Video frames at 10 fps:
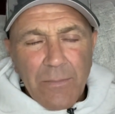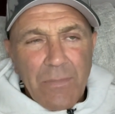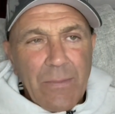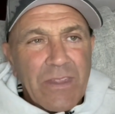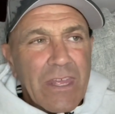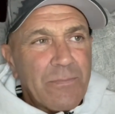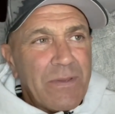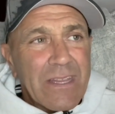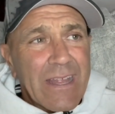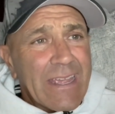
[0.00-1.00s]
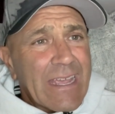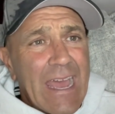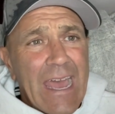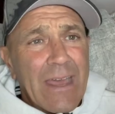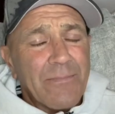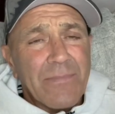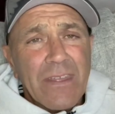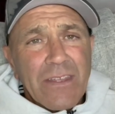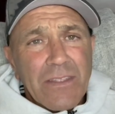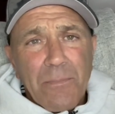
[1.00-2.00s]
Maybe there'd be like
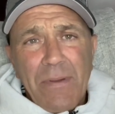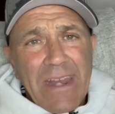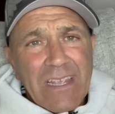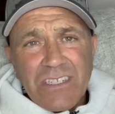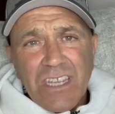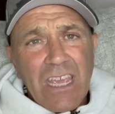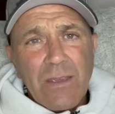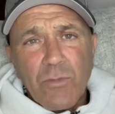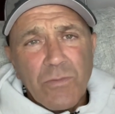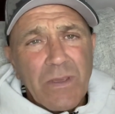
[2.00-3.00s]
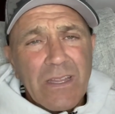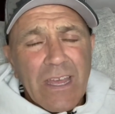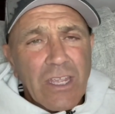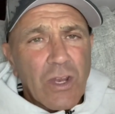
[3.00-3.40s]
the betting scheme would be like,